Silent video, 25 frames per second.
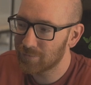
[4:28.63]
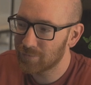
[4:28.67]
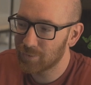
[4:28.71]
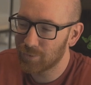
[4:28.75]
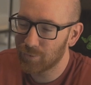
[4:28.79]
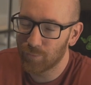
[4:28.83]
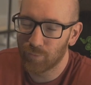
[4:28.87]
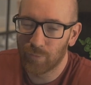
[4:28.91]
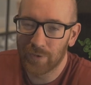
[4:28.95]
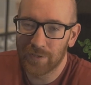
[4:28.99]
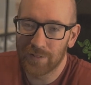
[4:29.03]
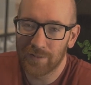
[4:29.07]

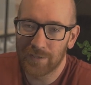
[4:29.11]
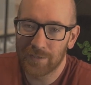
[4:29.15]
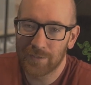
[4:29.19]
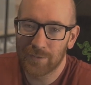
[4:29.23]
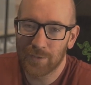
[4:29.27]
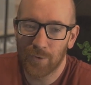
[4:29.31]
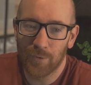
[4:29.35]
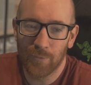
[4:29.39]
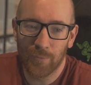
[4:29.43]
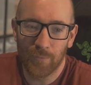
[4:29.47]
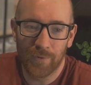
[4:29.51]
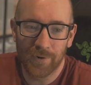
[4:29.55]
You really
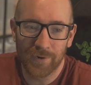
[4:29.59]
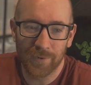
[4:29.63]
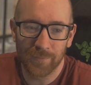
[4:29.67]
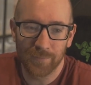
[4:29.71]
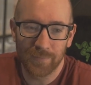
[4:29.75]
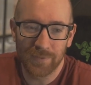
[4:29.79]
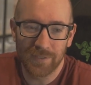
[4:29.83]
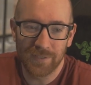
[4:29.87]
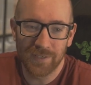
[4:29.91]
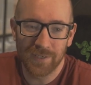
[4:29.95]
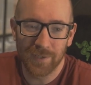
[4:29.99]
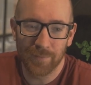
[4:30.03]
don't want to
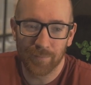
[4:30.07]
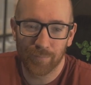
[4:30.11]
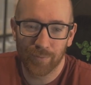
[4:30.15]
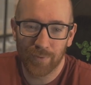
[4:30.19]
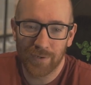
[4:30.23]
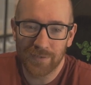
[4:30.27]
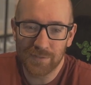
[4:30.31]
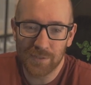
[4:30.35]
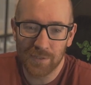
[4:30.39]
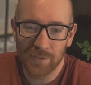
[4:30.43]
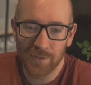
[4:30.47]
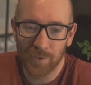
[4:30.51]
be
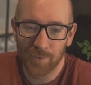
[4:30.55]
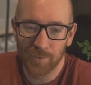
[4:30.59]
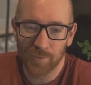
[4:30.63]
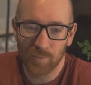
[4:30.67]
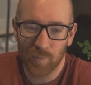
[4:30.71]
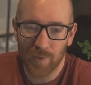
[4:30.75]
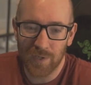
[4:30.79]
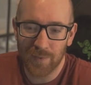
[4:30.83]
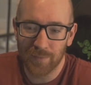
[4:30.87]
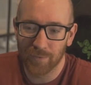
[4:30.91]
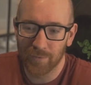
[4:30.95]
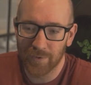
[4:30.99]
impressing those
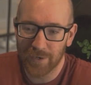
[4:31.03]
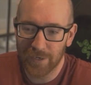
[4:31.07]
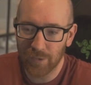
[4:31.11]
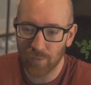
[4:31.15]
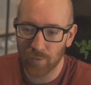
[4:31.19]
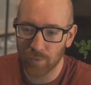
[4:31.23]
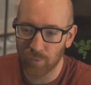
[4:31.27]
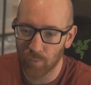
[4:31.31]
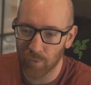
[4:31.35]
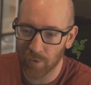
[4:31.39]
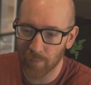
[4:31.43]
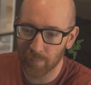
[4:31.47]
people anyway.
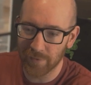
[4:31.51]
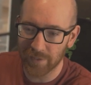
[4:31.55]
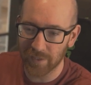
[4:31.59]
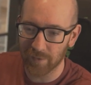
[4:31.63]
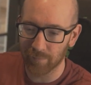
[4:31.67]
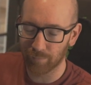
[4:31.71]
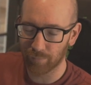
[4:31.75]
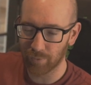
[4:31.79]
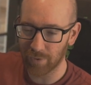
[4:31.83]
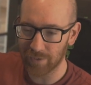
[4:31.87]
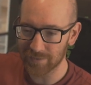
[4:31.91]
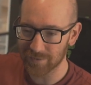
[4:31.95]
you. You want to be
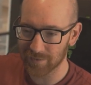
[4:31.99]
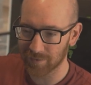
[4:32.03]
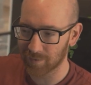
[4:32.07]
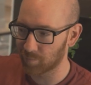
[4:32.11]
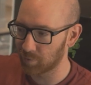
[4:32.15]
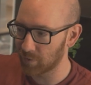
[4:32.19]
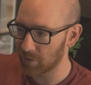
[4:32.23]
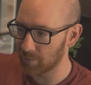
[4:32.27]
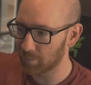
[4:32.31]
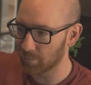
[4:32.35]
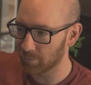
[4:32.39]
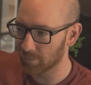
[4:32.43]
impressing
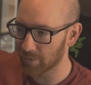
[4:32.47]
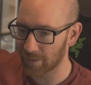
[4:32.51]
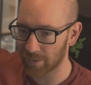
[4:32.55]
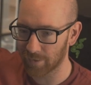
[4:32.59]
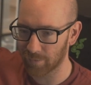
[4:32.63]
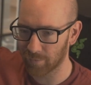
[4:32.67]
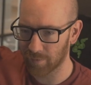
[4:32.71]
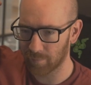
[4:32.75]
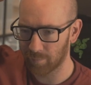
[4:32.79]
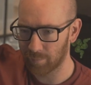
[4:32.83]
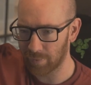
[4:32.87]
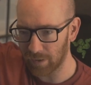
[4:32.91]
people that
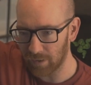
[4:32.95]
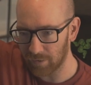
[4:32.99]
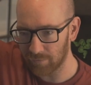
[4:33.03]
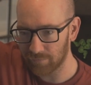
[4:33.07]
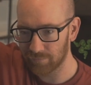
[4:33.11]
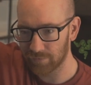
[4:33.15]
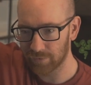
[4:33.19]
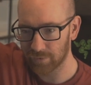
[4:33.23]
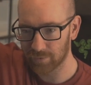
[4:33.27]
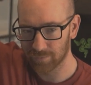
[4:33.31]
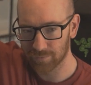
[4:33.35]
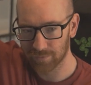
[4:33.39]
are
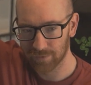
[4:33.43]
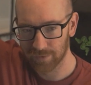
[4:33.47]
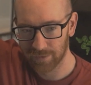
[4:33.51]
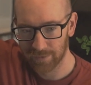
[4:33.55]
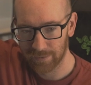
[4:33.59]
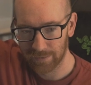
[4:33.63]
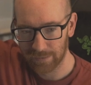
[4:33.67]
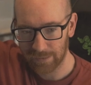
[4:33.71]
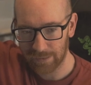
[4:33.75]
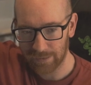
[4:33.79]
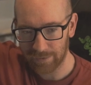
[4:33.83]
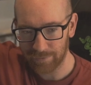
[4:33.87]
above you
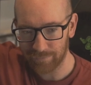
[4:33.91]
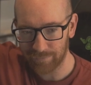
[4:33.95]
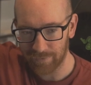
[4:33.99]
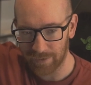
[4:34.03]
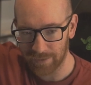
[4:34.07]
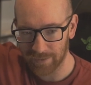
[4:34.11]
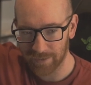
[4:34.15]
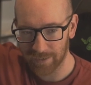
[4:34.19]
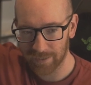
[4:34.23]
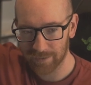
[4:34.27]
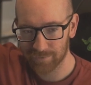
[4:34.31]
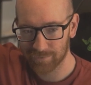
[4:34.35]

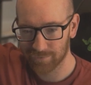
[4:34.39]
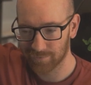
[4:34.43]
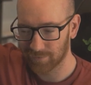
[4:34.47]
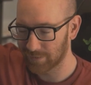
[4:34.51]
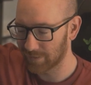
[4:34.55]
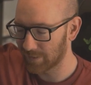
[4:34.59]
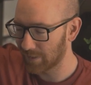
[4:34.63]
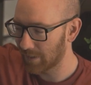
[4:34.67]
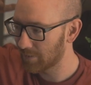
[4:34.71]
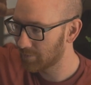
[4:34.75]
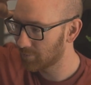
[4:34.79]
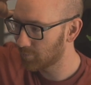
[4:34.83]

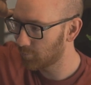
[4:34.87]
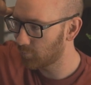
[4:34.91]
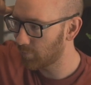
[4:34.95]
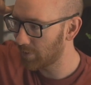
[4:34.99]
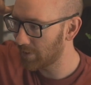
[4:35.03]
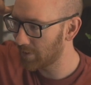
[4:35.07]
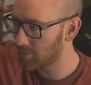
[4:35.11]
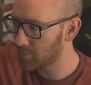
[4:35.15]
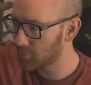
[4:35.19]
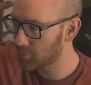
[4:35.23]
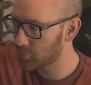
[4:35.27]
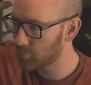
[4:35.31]
financially. And the
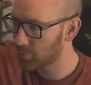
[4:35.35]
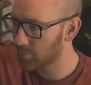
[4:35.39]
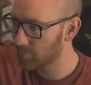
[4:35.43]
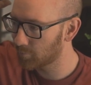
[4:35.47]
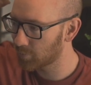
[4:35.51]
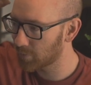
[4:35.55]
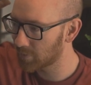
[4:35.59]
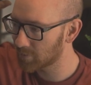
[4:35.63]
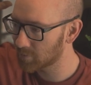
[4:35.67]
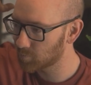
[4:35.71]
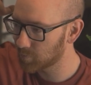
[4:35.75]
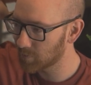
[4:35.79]
way that you
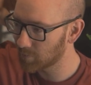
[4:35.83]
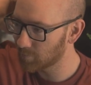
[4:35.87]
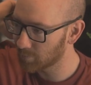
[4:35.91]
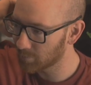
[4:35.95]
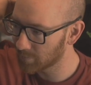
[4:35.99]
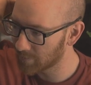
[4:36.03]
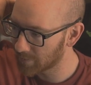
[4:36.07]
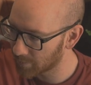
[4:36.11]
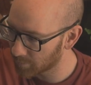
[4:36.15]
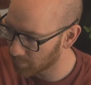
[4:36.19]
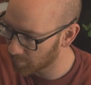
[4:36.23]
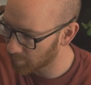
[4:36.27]
impress people
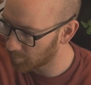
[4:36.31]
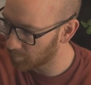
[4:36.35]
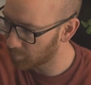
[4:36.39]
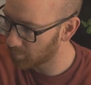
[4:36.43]
that are